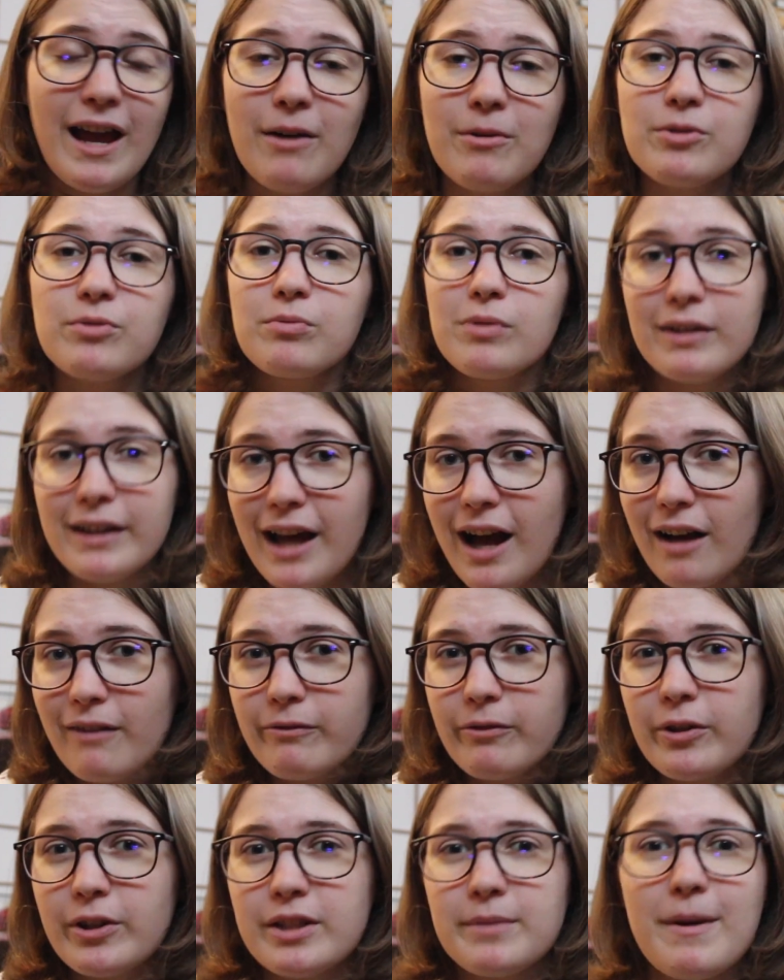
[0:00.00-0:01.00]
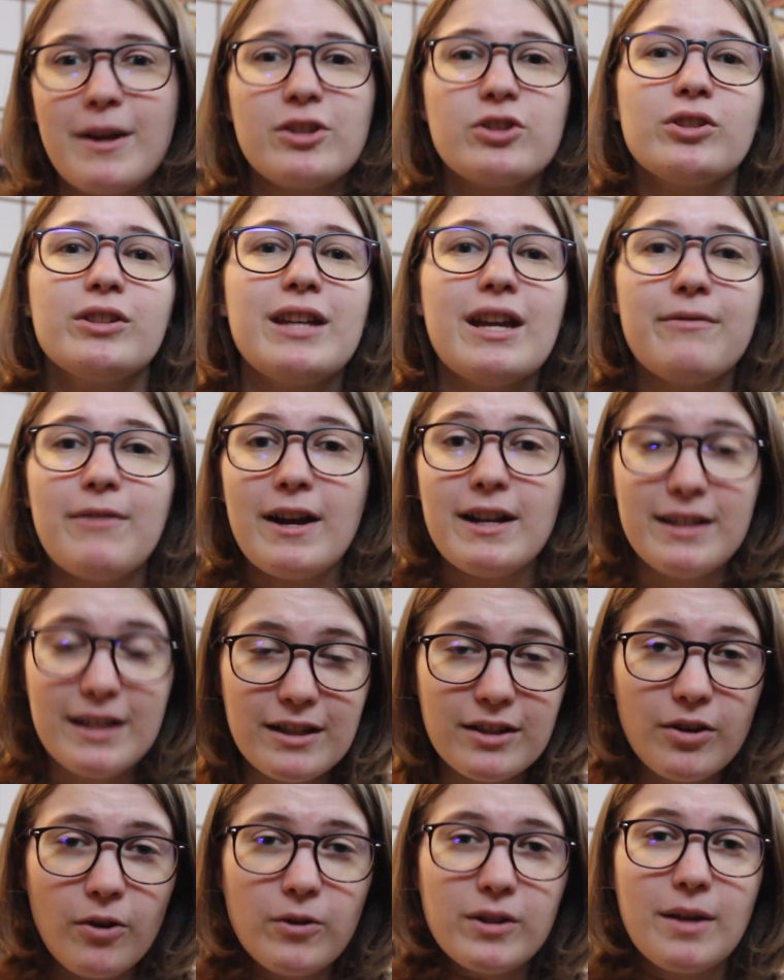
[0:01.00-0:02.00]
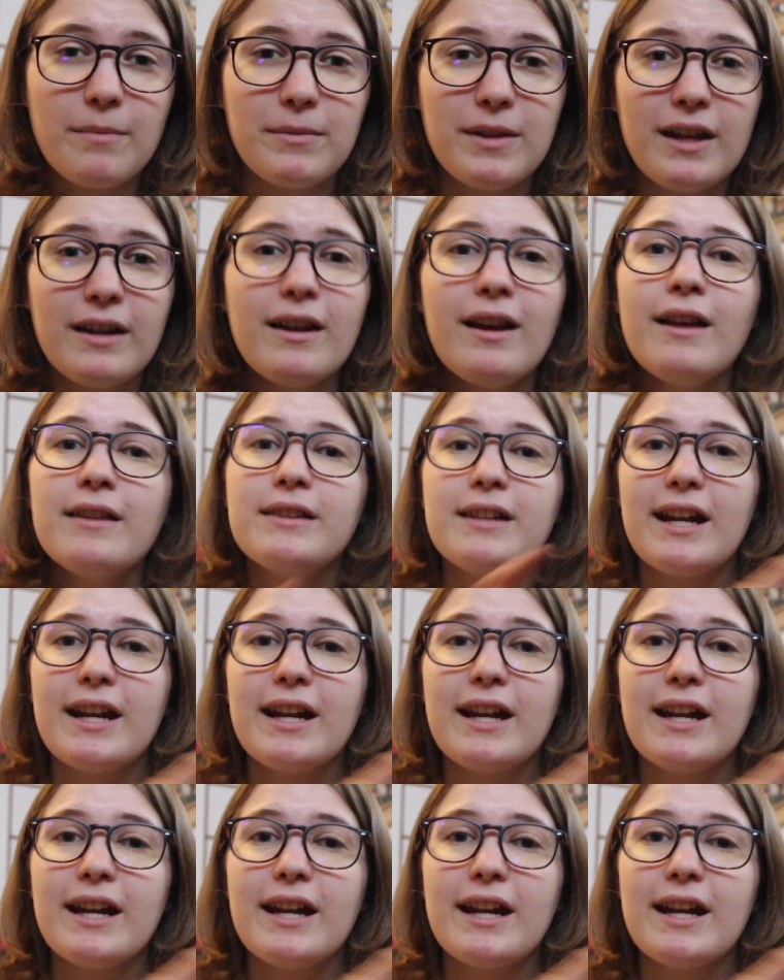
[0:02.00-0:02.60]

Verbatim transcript: that was really helpful especially if I didn't know something